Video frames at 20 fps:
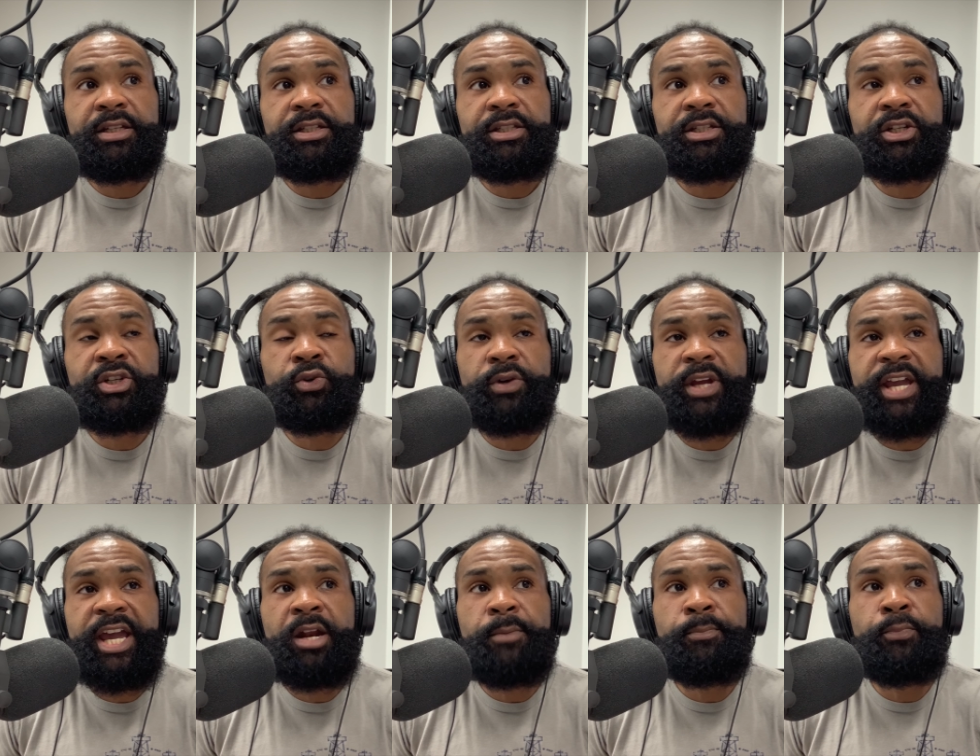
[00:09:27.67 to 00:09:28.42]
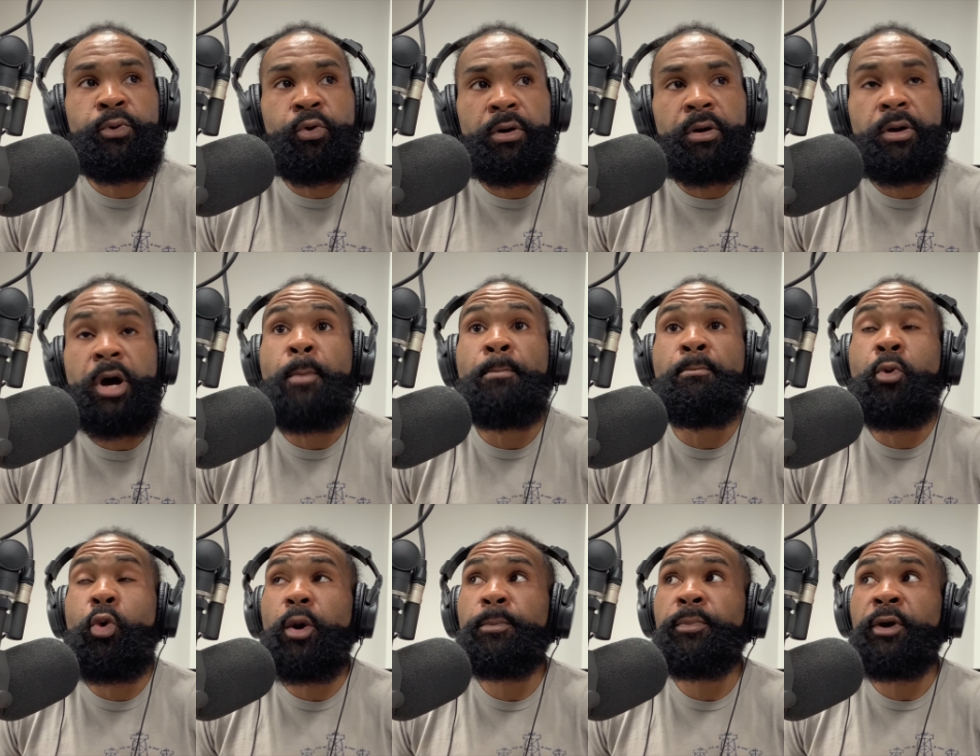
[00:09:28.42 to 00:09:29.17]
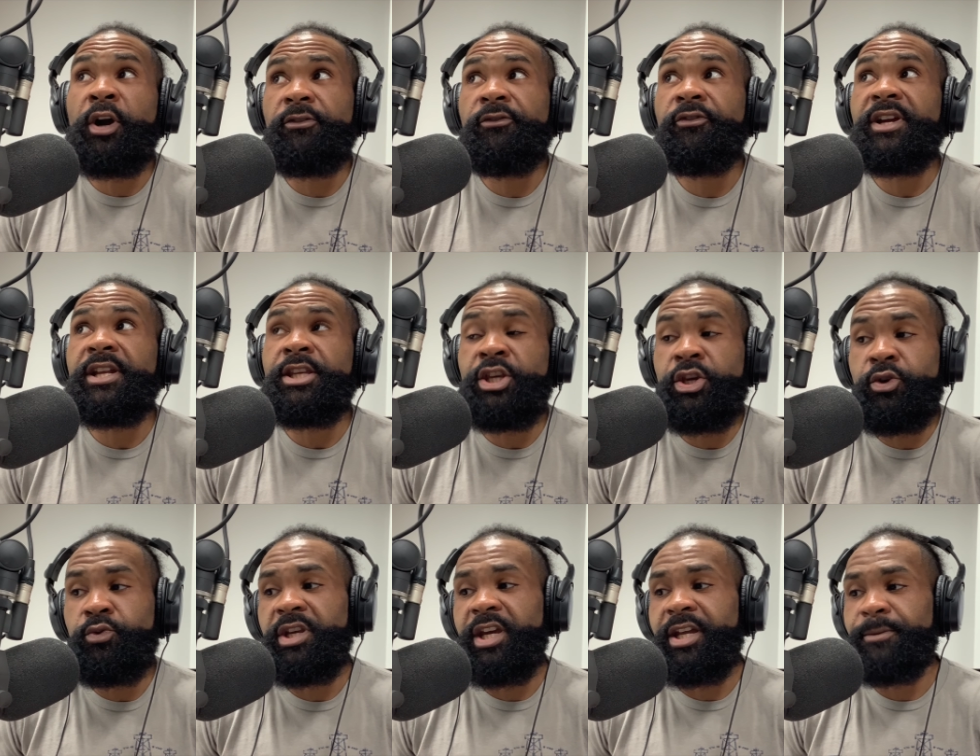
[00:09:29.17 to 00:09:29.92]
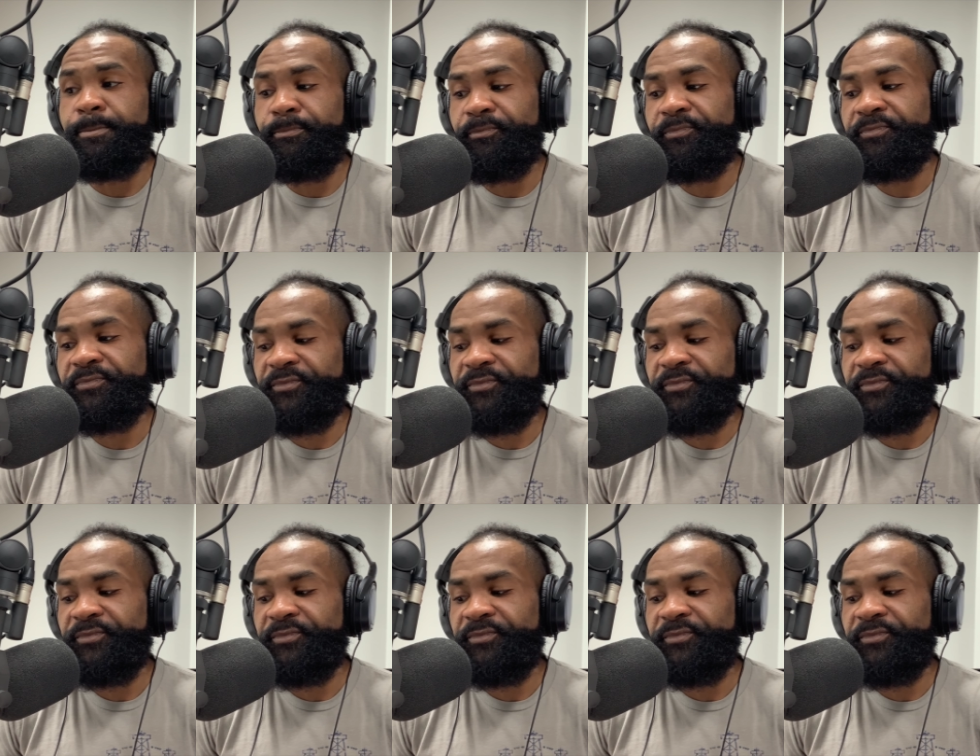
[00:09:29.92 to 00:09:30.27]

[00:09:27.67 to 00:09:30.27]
to create a, poor, a more perfect union,